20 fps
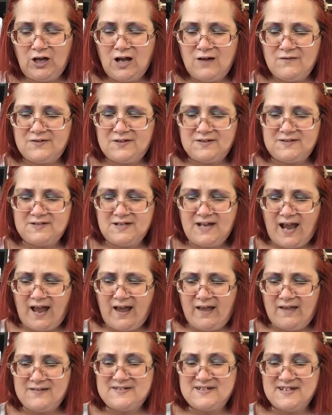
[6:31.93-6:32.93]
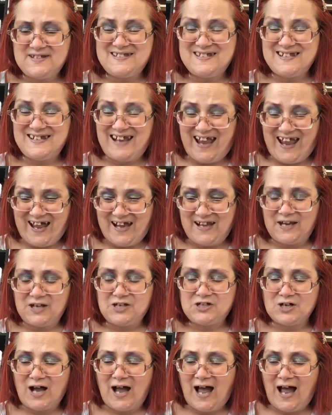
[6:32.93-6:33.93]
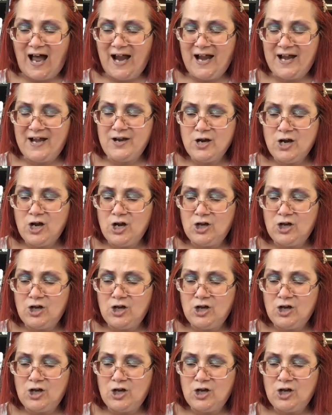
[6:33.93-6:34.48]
of Cincinnati to hide,